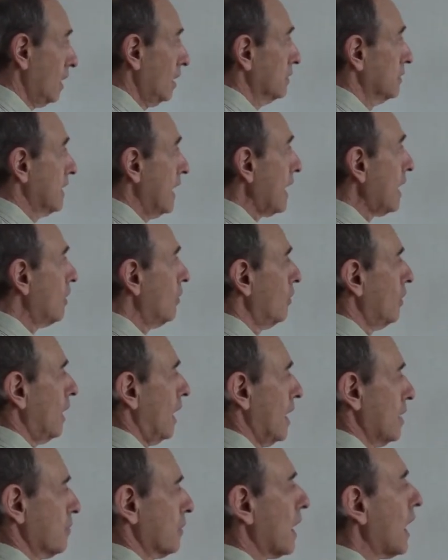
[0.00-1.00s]
Now
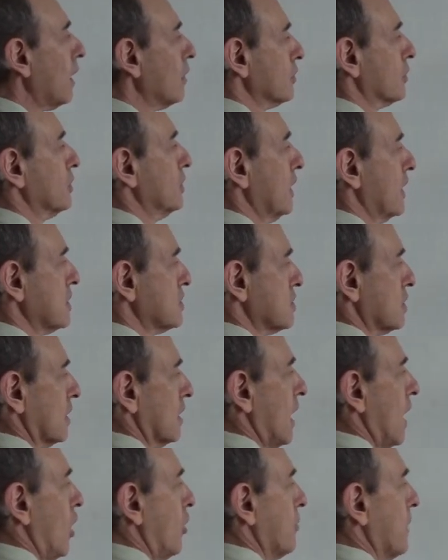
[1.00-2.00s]
I'm calculating
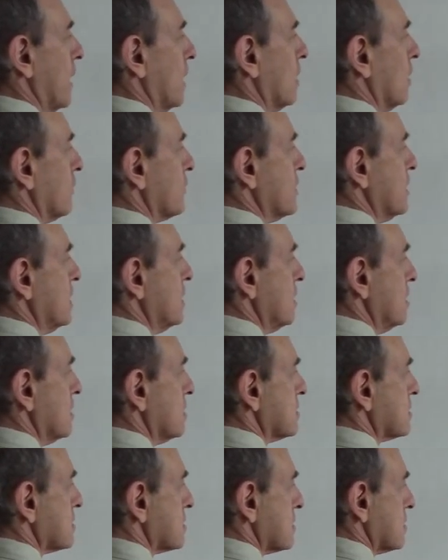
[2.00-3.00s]
how many of
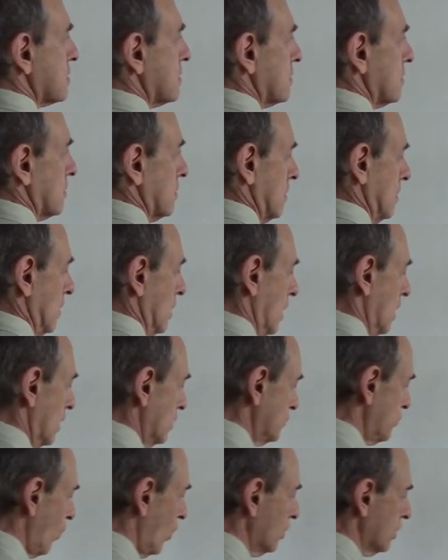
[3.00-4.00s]
these
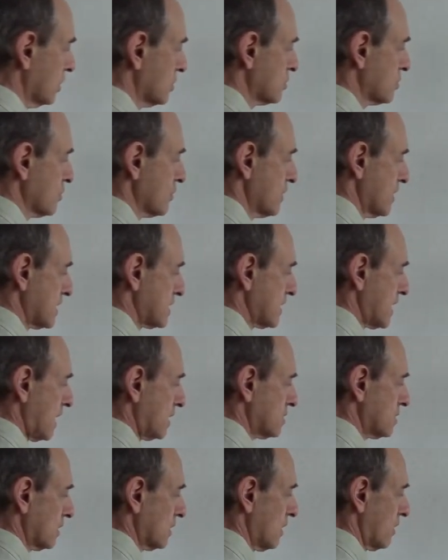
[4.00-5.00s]
fall into this
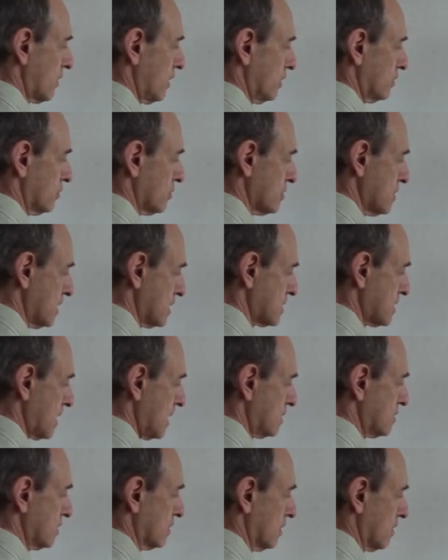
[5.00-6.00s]
category, to this
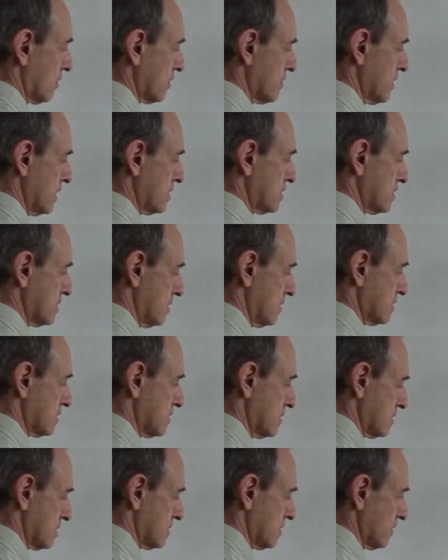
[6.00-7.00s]
category, this, this,
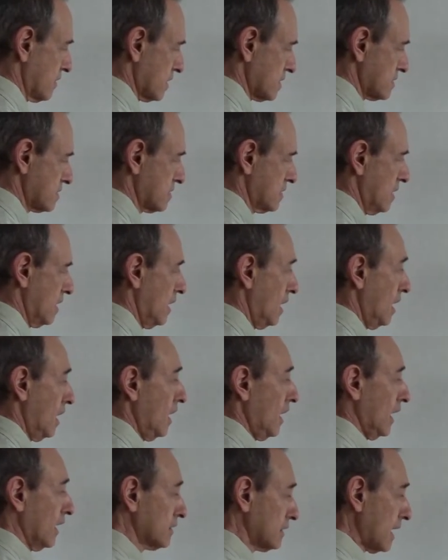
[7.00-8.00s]
this, and this.
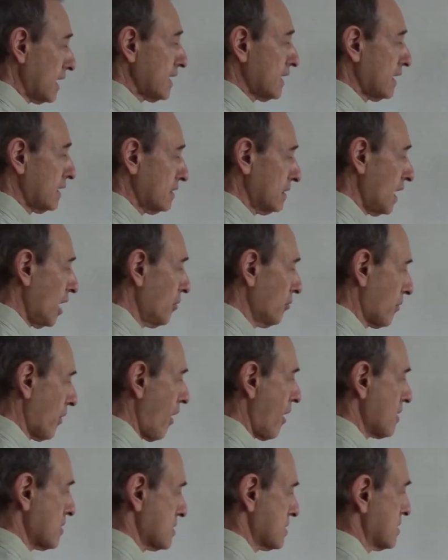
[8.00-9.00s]
And I had
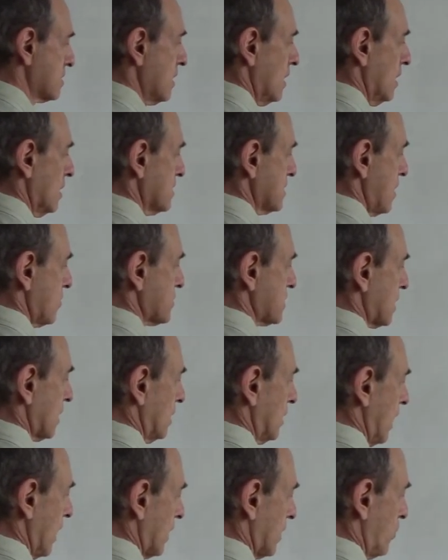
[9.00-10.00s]
numbers, something
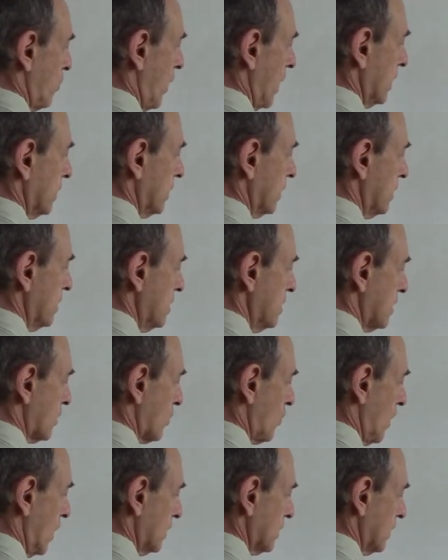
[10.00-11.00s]
like one here,
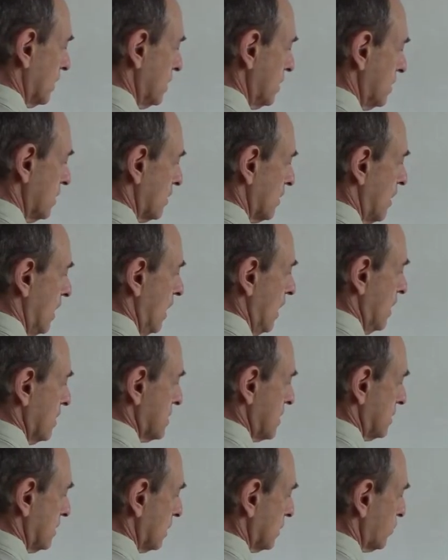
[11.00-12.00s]
one here,
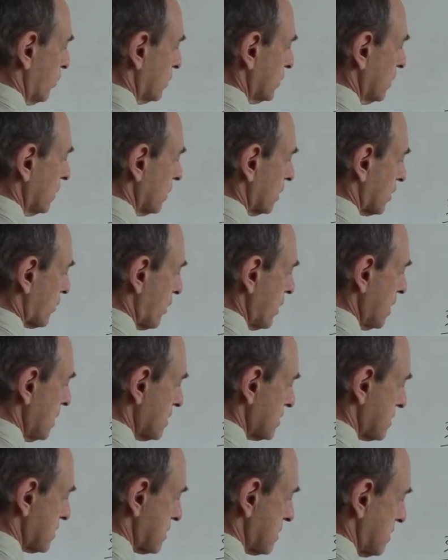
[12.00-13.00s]
then it would
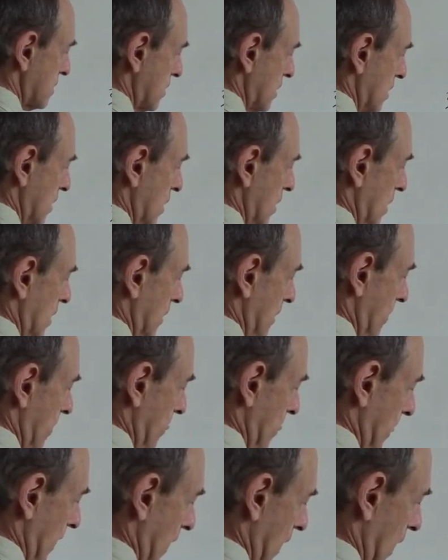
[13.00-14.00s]
increase,
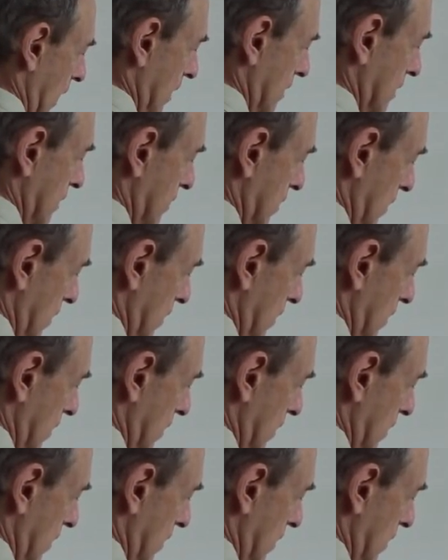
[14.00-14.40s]
and